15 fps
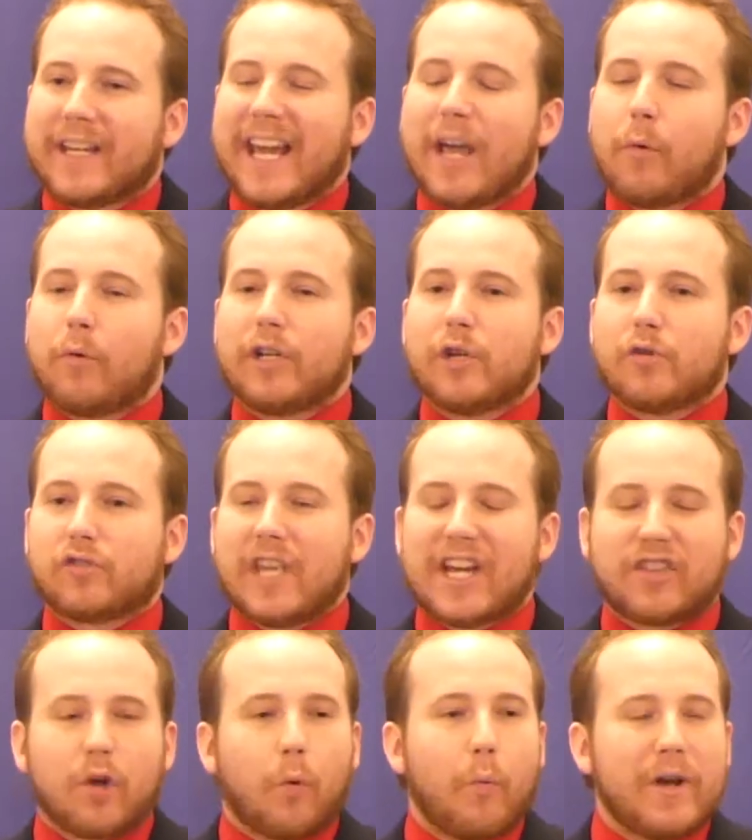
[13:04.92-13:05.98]
get when you
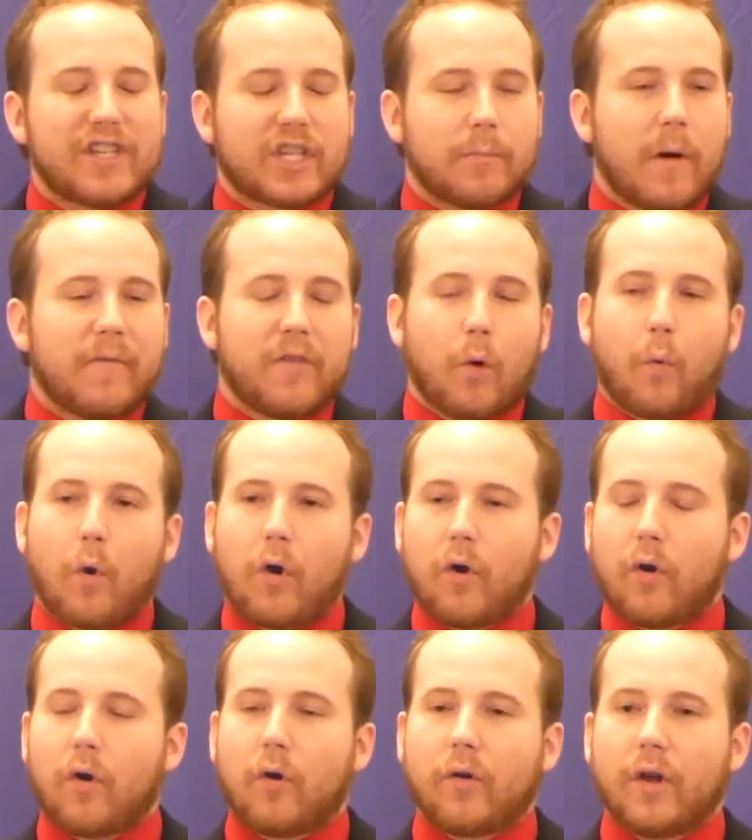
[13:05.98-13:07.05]
seek the wisdom of the
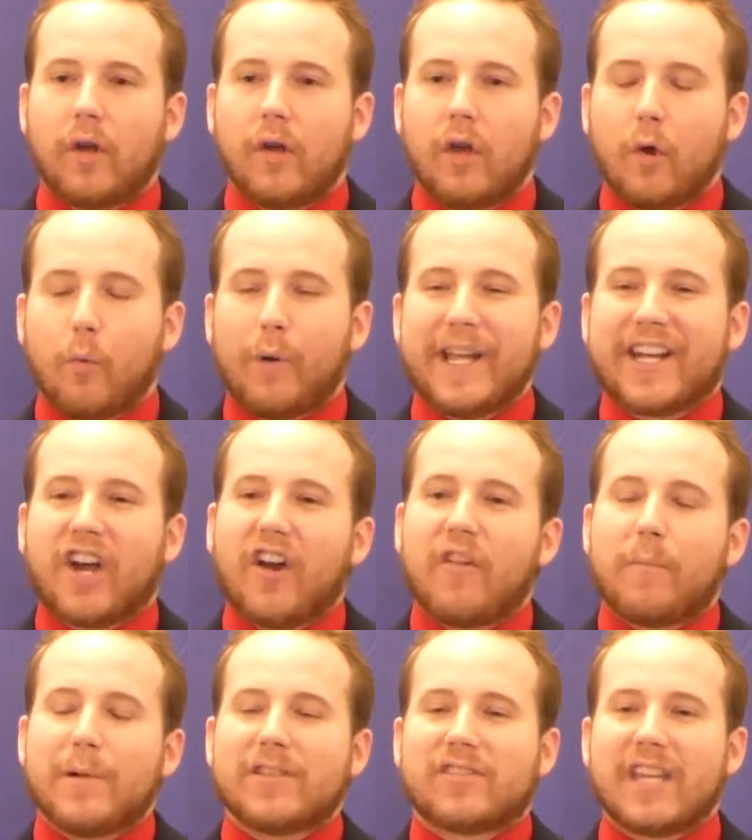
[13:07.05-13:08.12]
world when he could
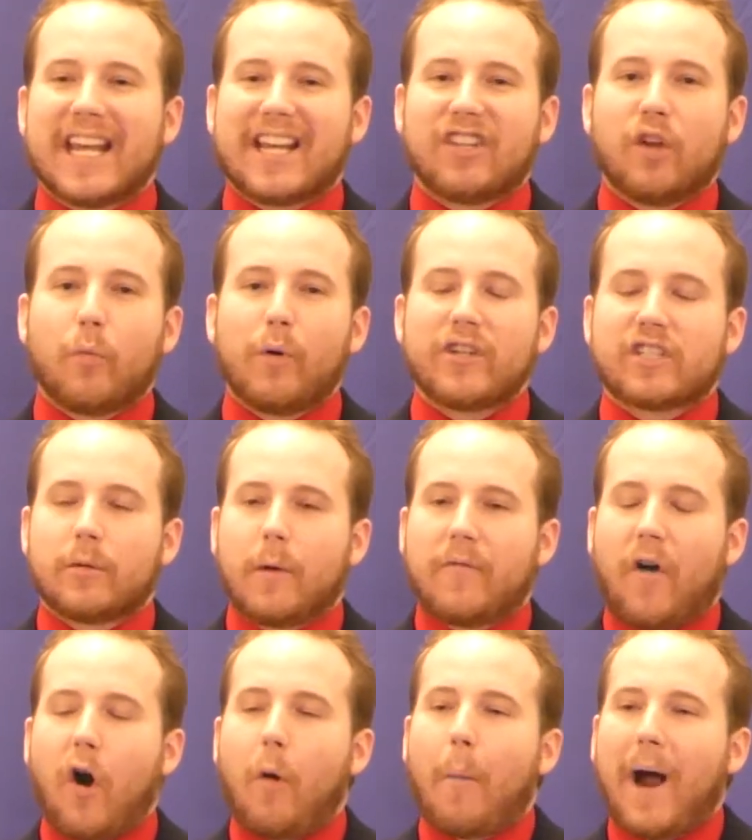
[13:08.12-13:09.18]
have been seeking the wisdom of
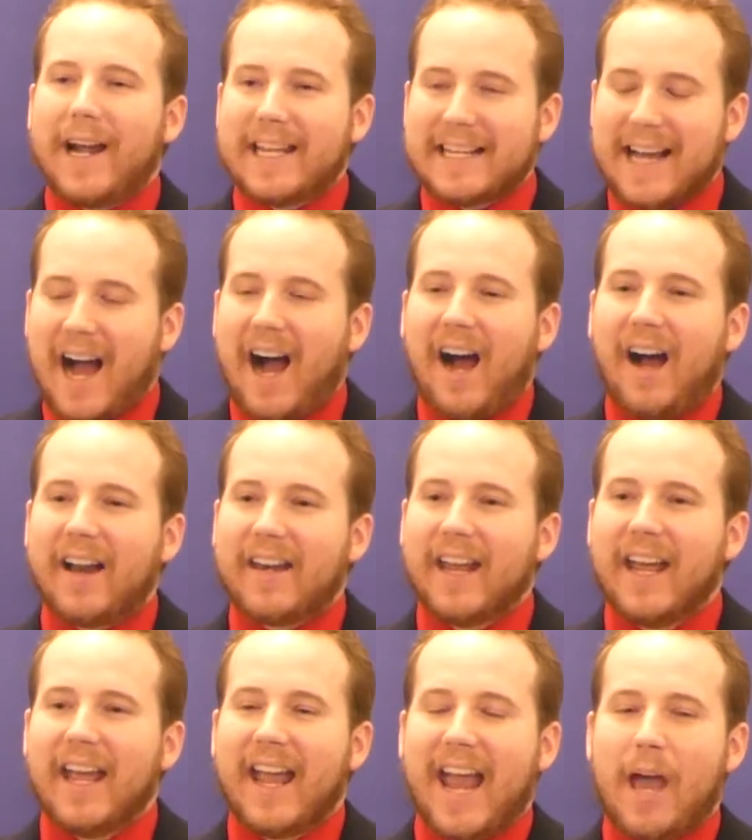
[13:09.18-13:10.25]
Almighty
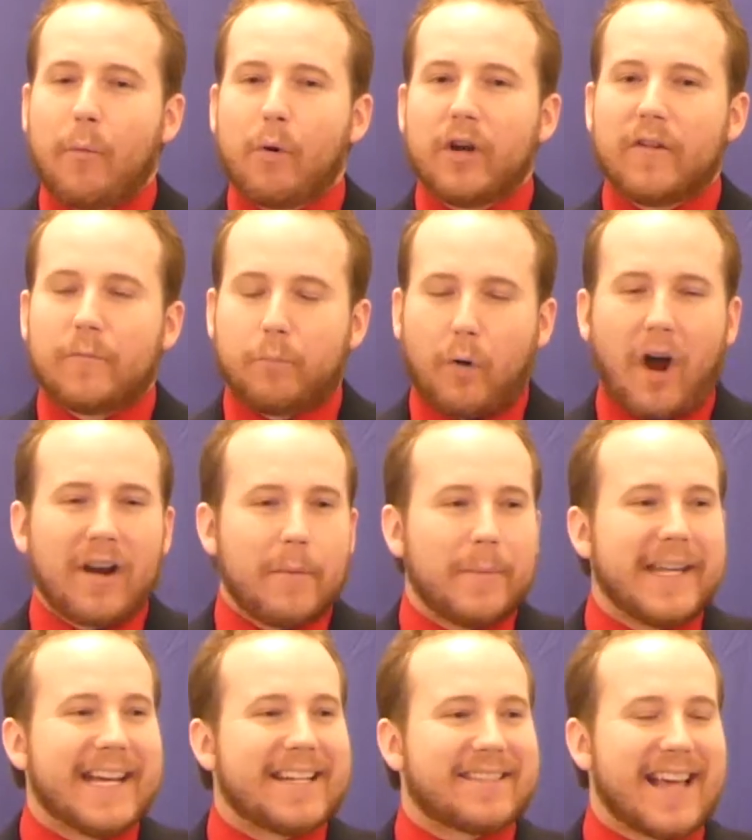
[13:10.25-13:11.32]
God and would have brought
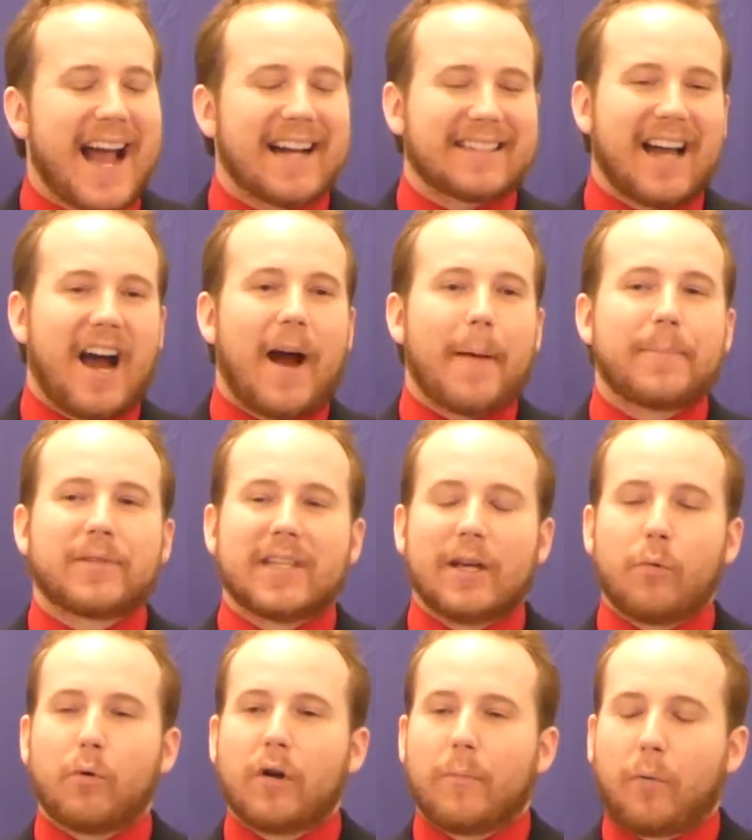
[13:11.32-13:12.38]
him the exact opposite.
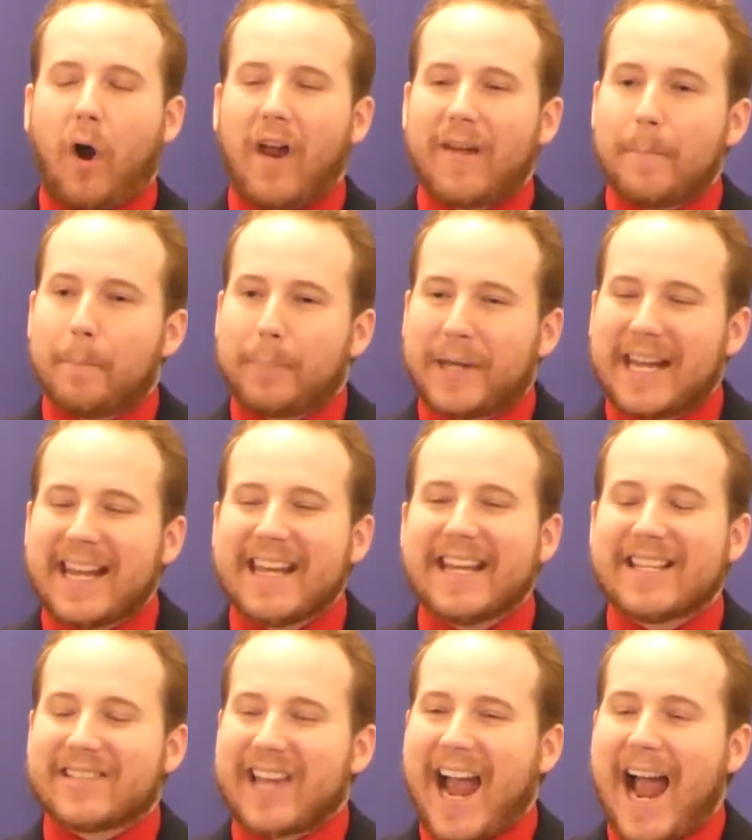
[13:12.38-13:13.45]
It would have brought him
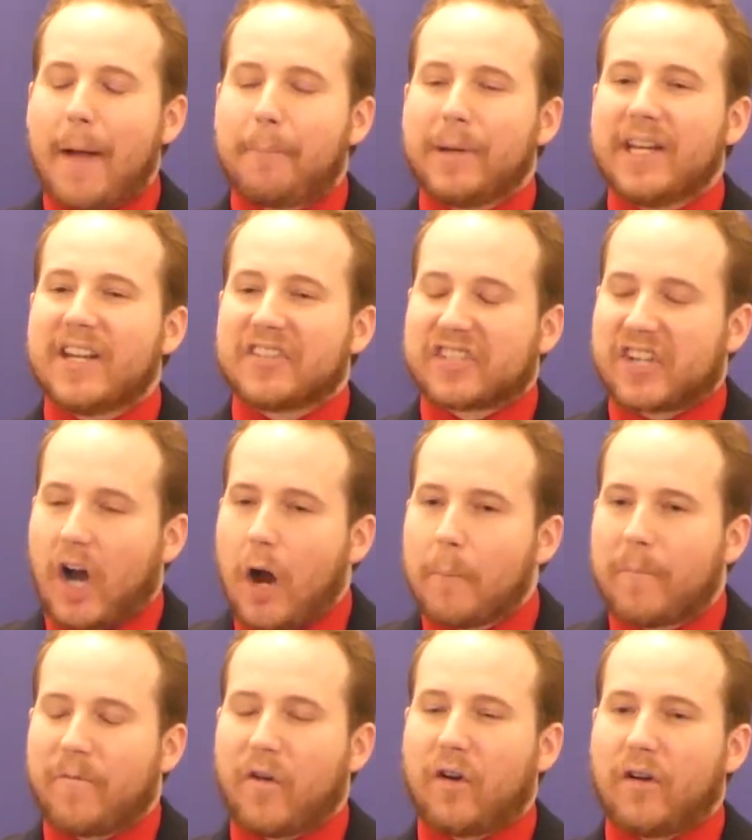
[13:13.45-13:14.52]
peace, happiness,
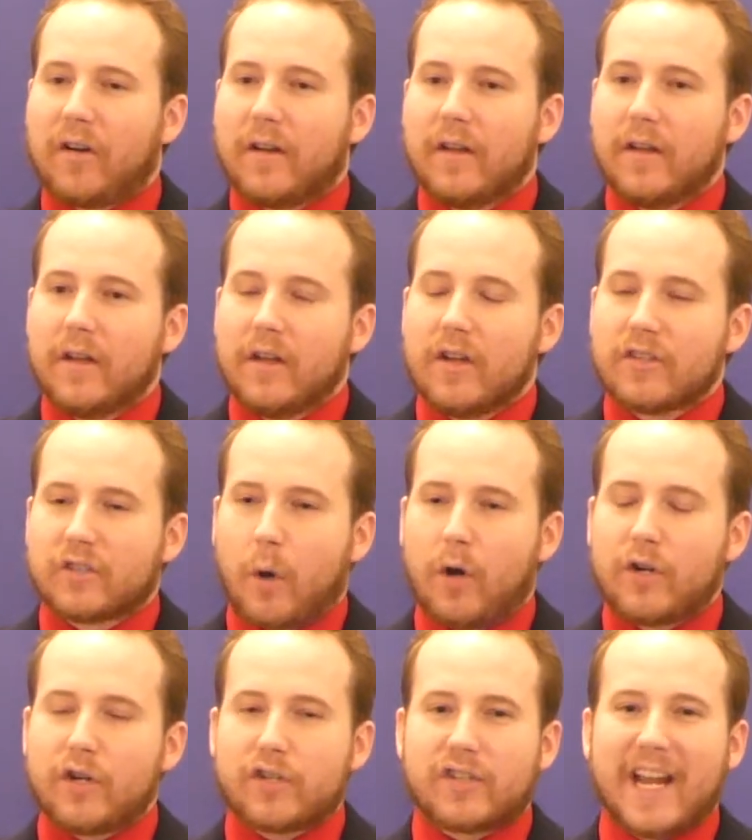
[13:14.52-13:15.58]
comfort. So
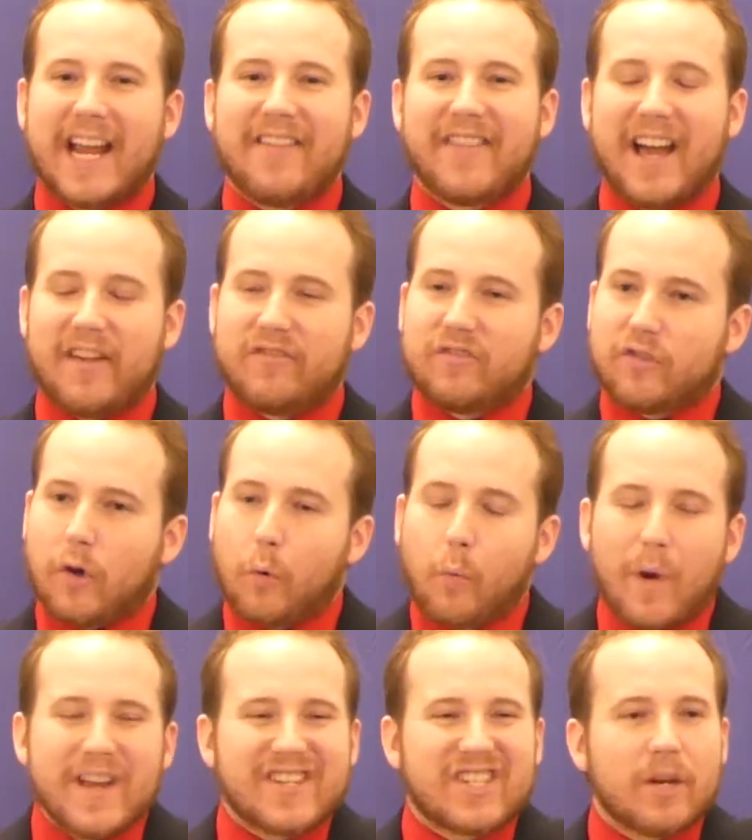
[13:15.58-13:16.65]
understand that the
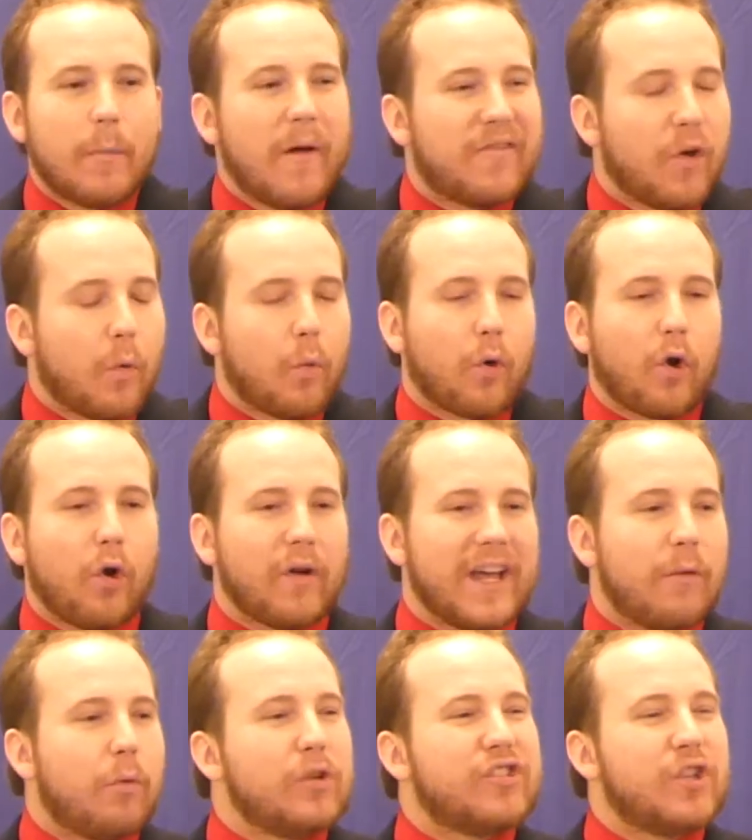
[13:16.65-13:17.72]
wisdom of the world,
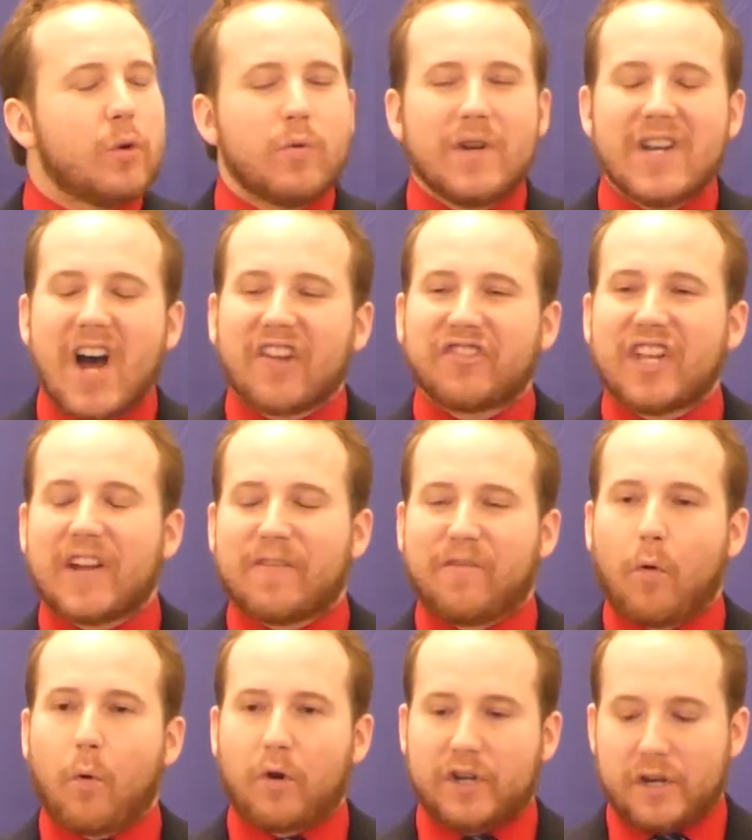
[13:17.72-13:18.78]
it will do nothing
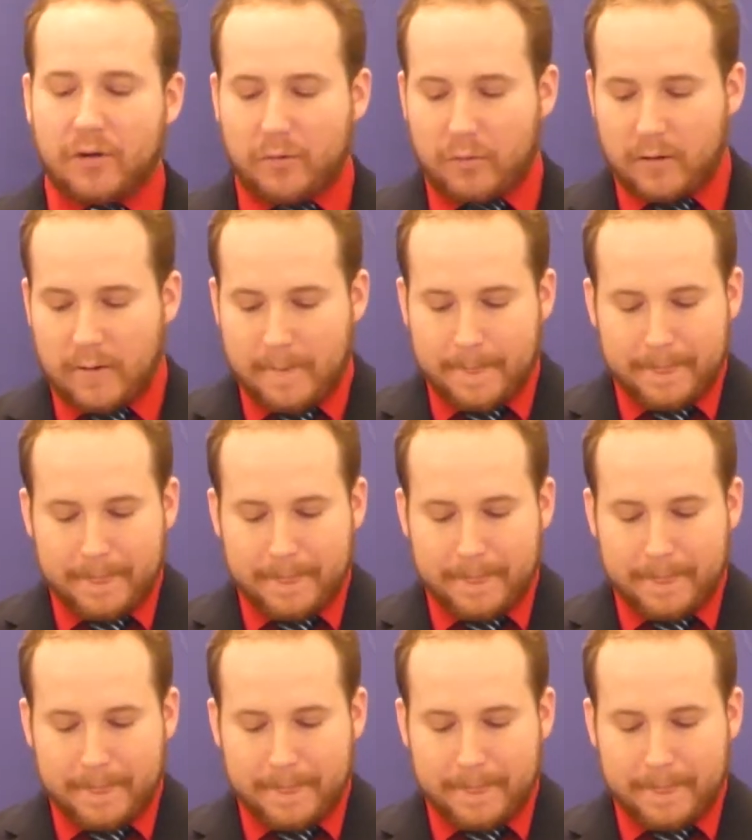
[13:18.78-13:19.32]
for you.